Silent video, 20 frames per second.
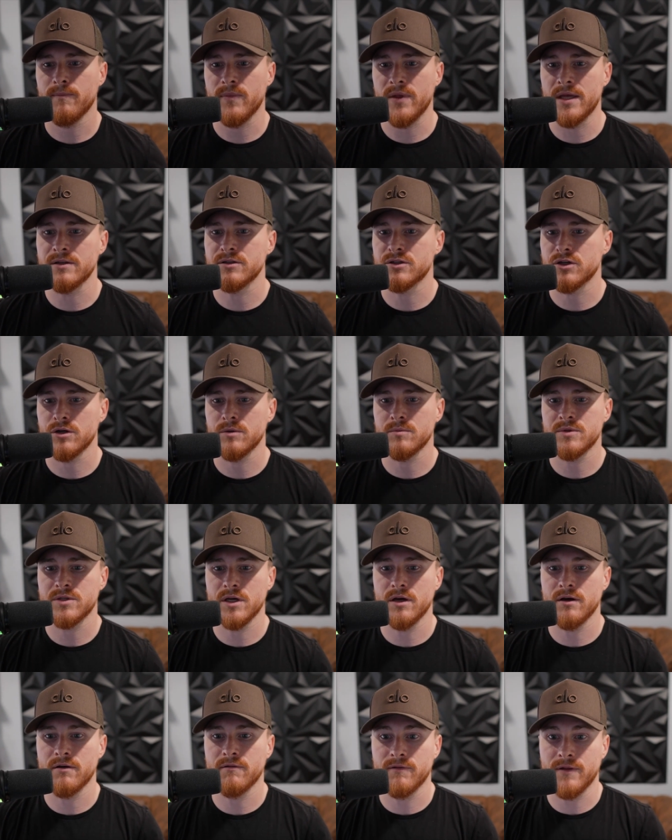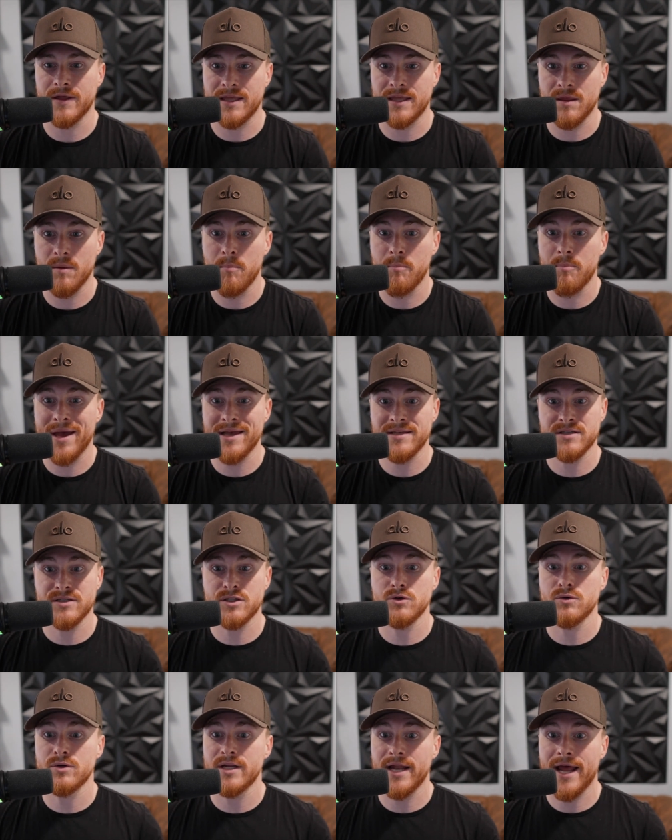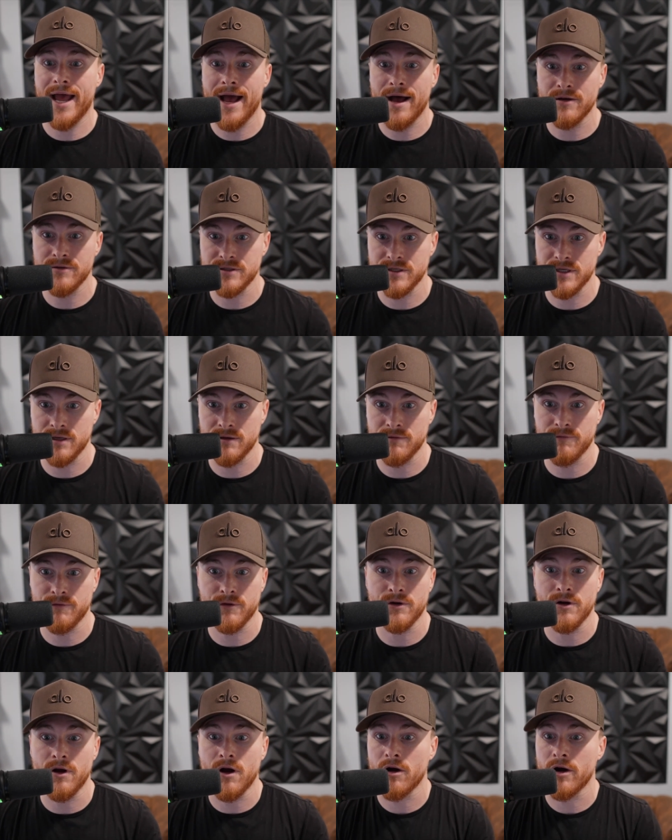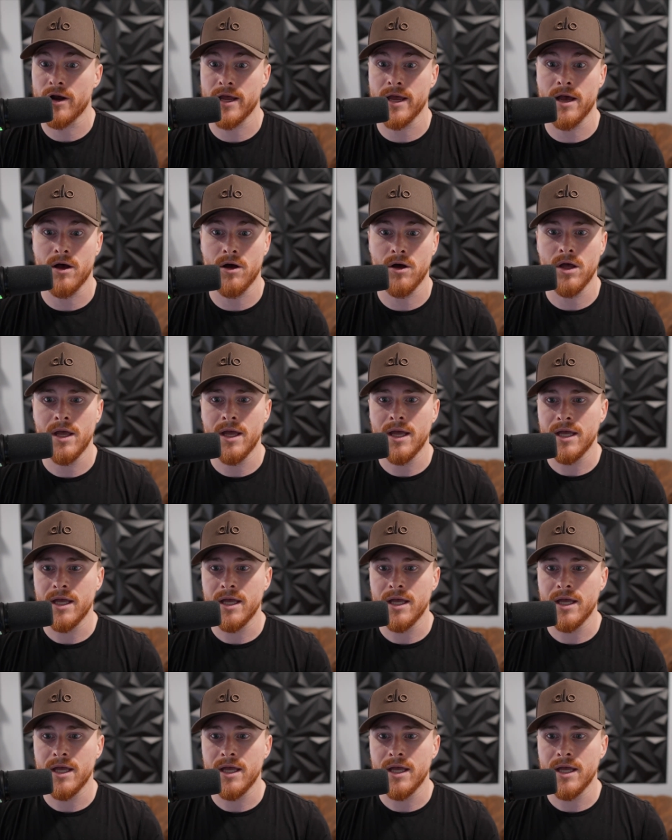in terms of like the best suited housing for an RAL?